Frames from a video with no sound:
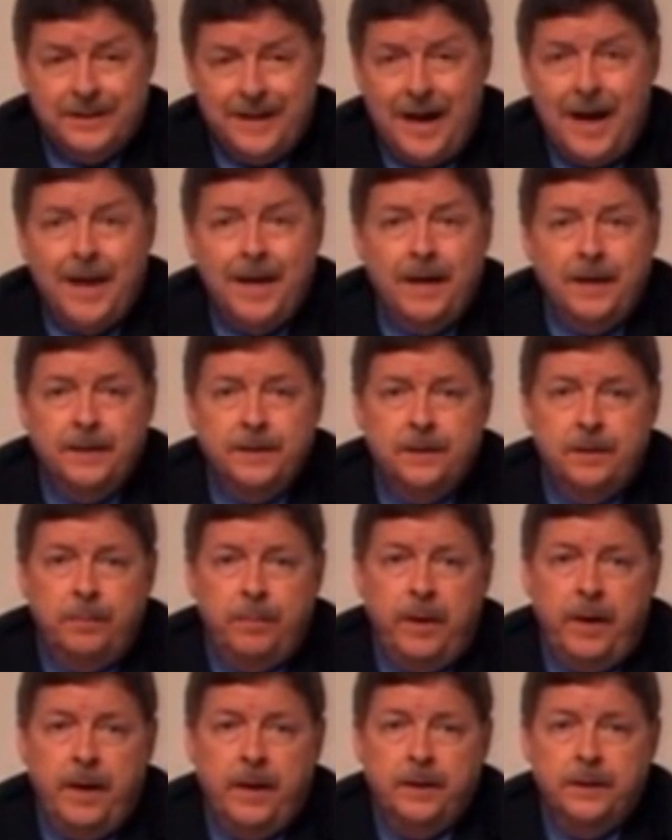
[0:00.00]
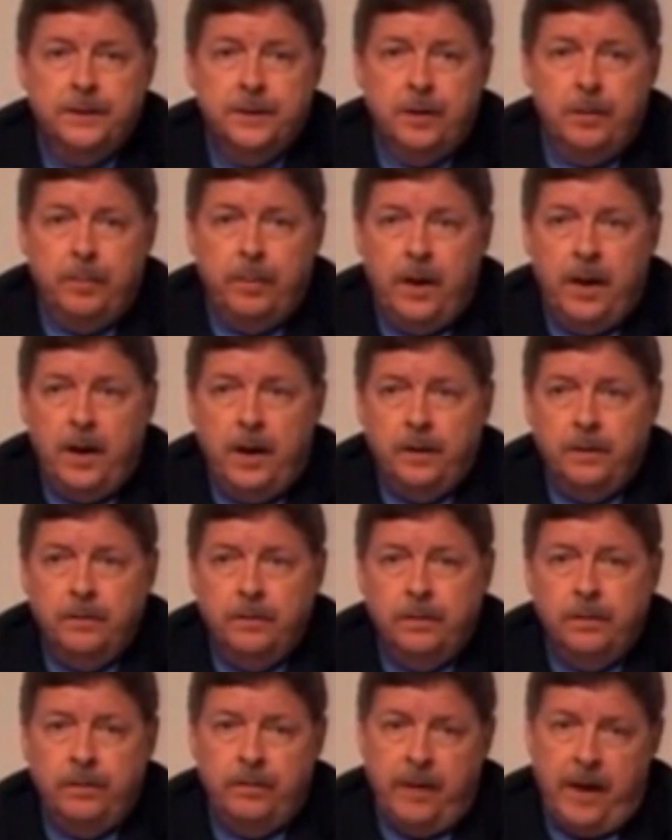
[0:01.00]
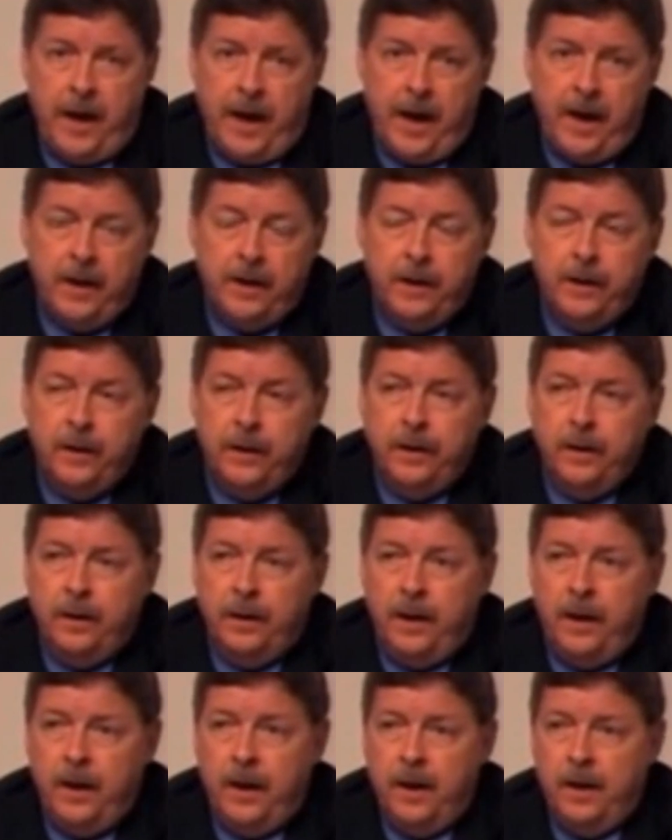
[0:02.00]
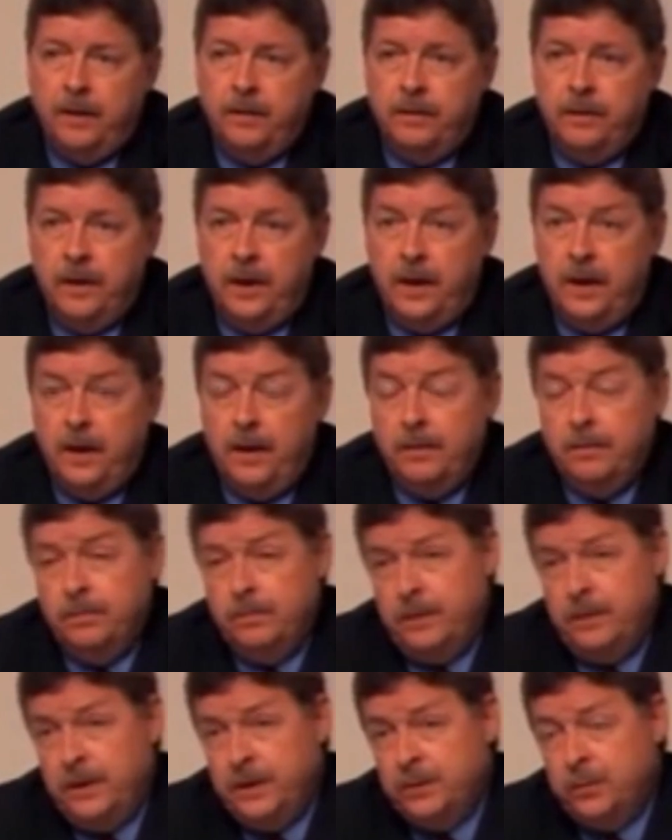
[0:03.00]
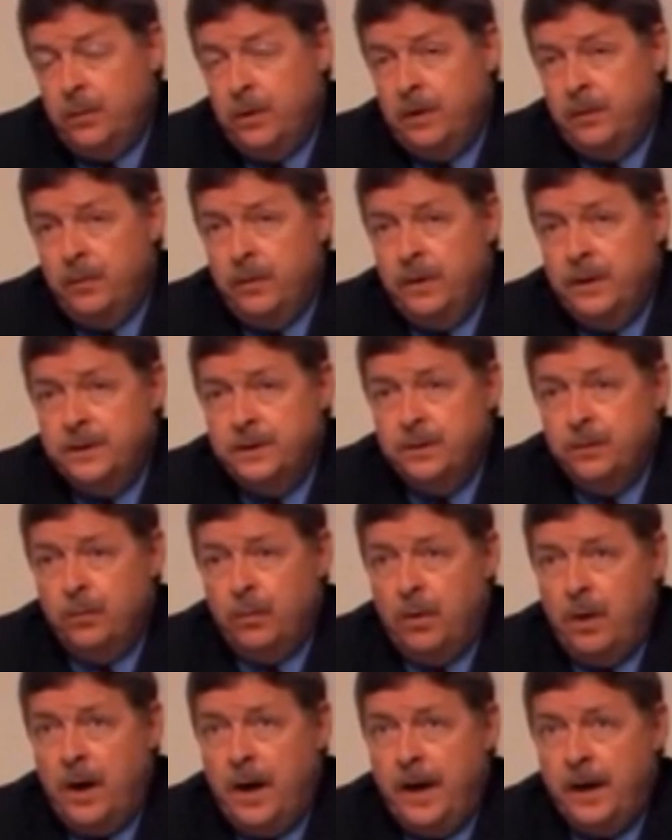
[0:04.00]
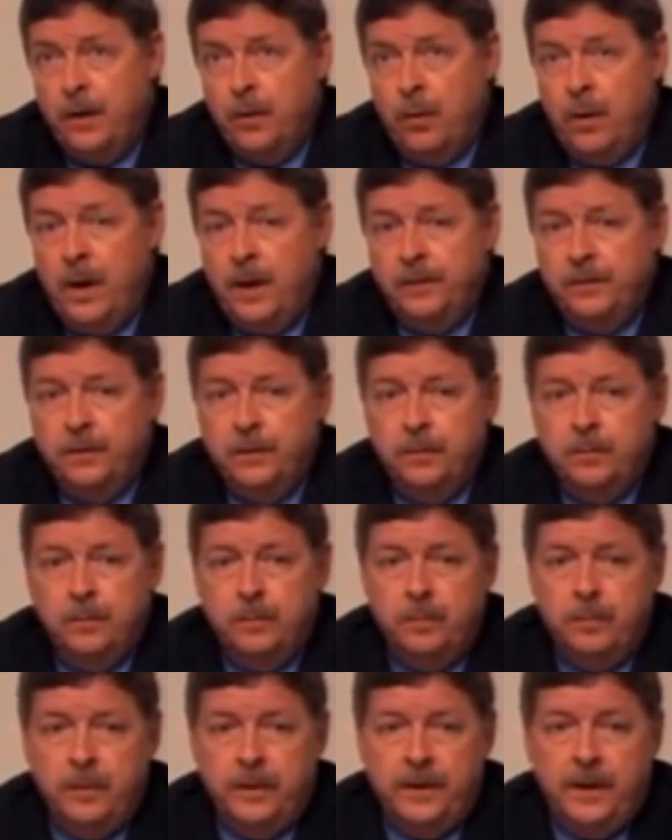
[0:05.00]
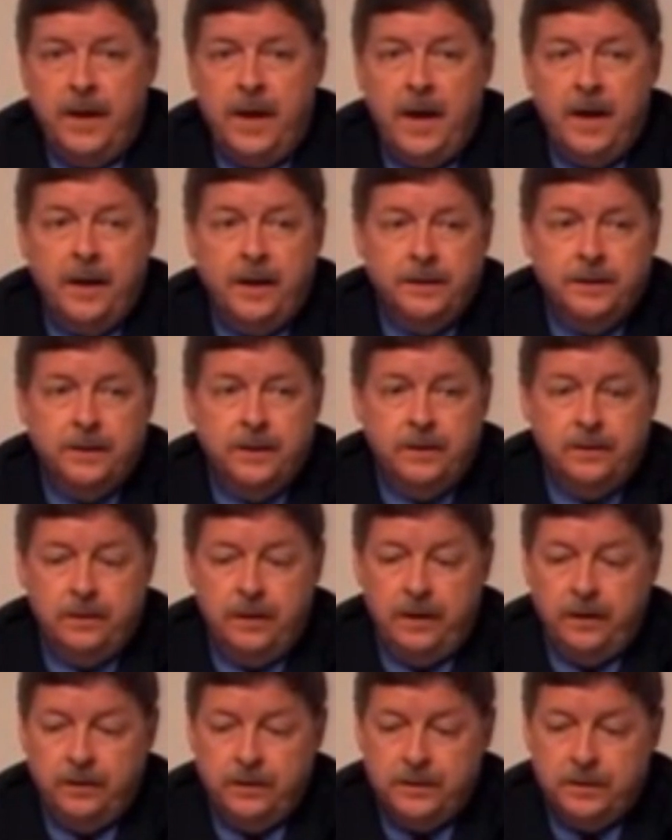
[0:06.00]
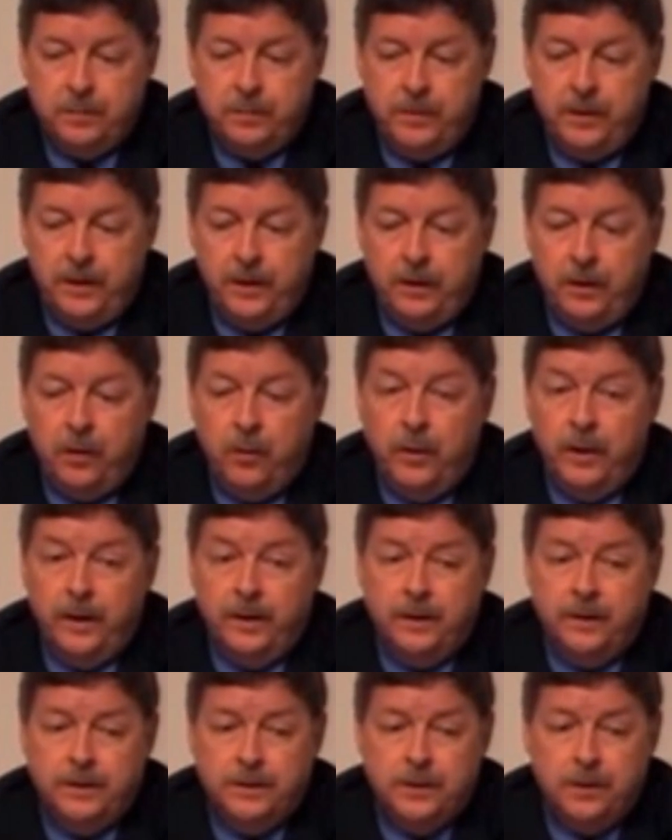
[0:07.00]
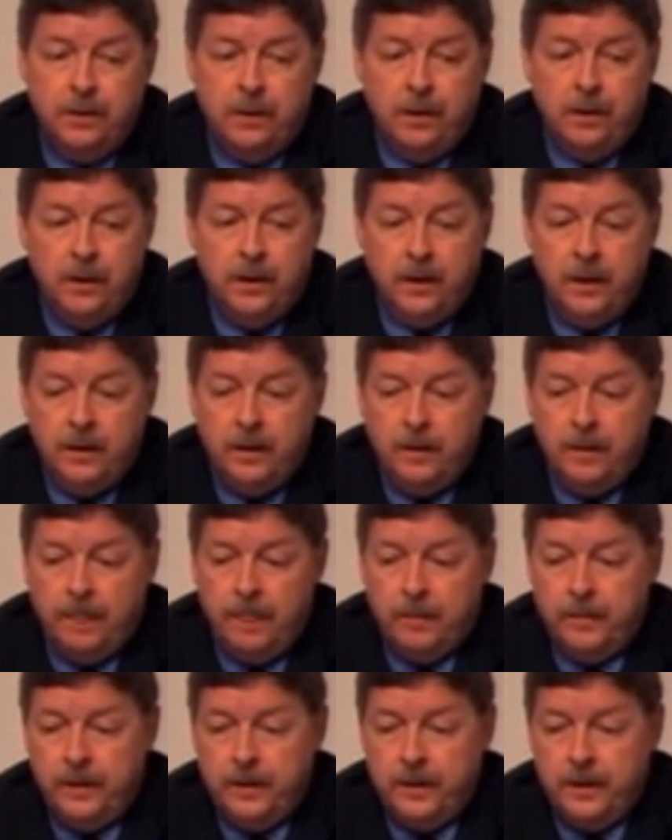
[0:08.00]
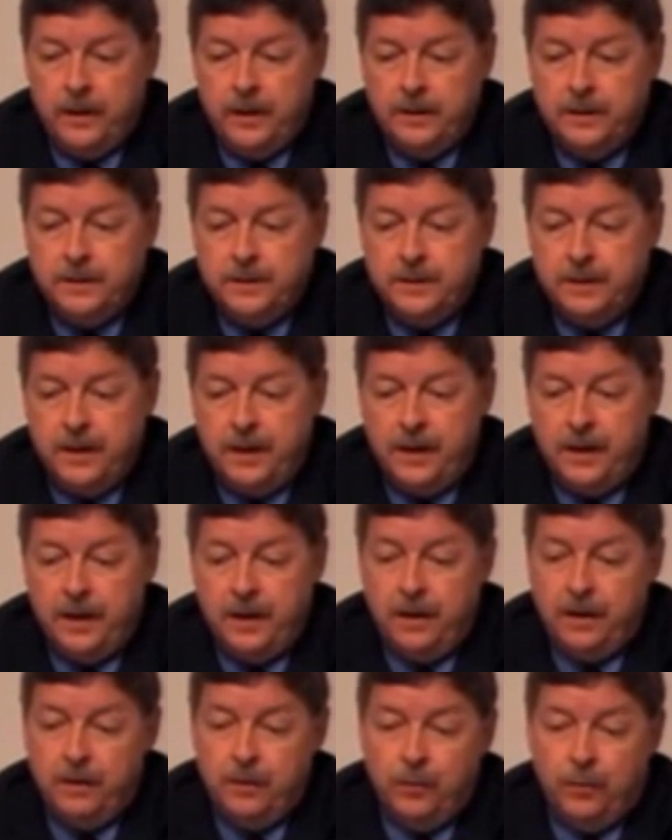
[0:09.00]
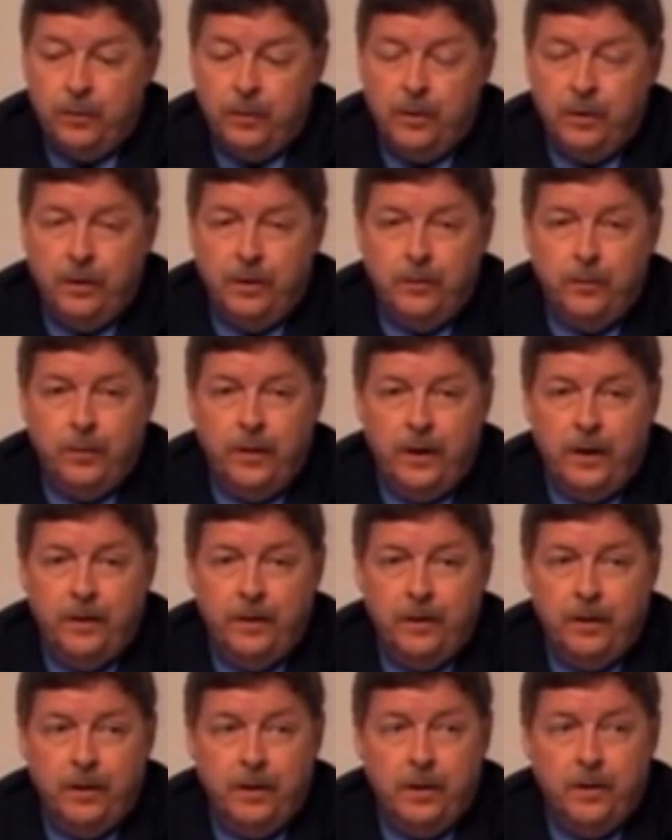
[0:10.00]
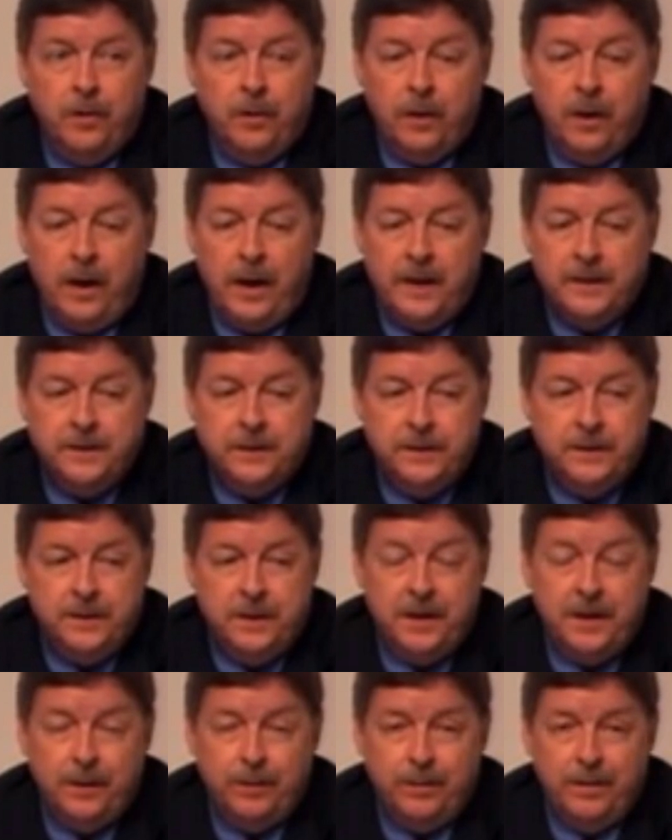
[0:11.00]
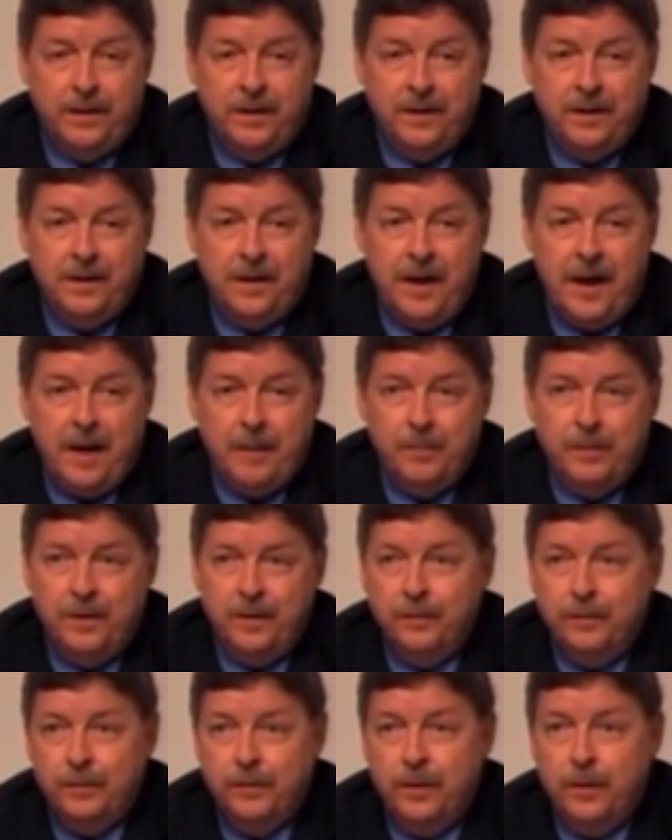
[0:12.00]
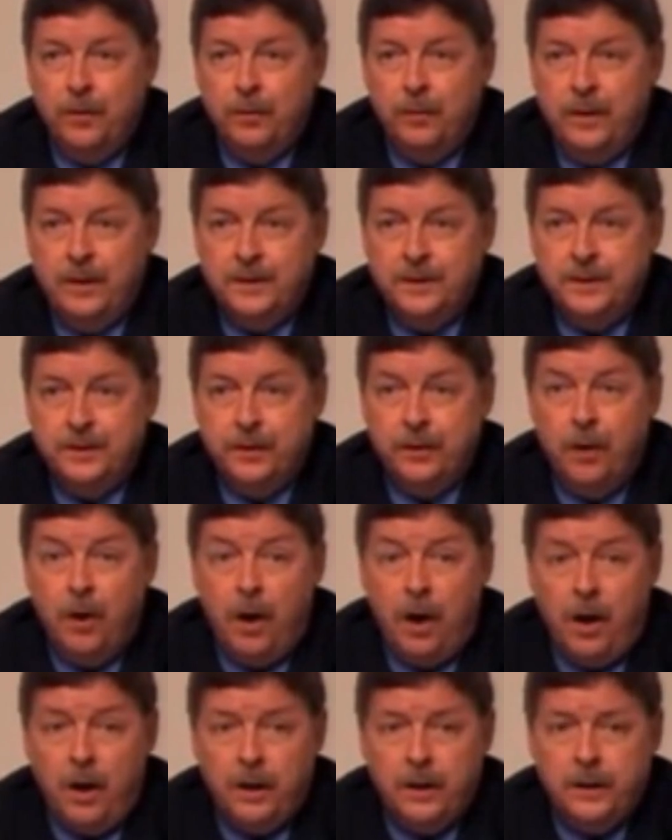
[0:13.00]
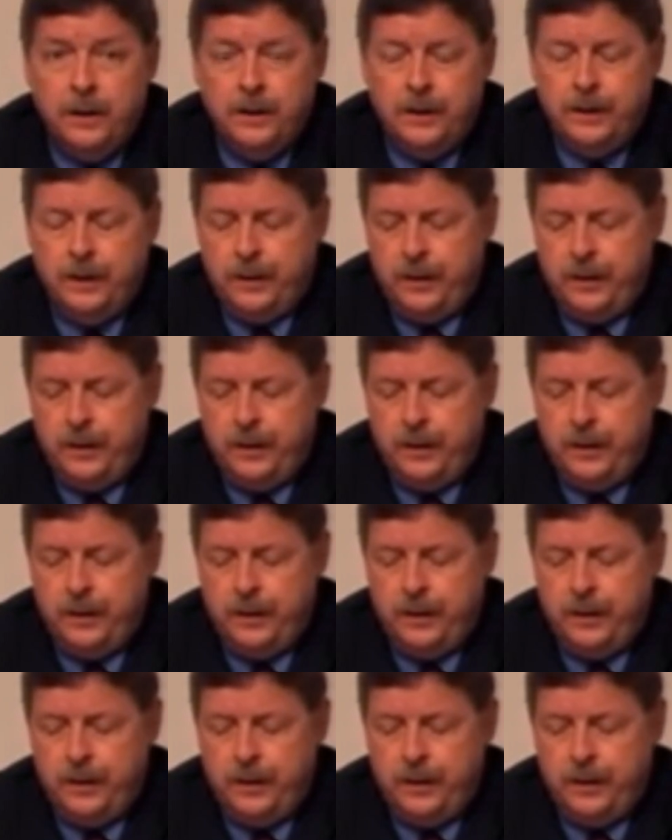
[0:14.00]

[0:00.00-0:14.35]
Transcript: science depends upon that, and it's one reason why quantum mechanics continues to be a going concern, because in a world where there are no causes, anything can happen and for no reason at all.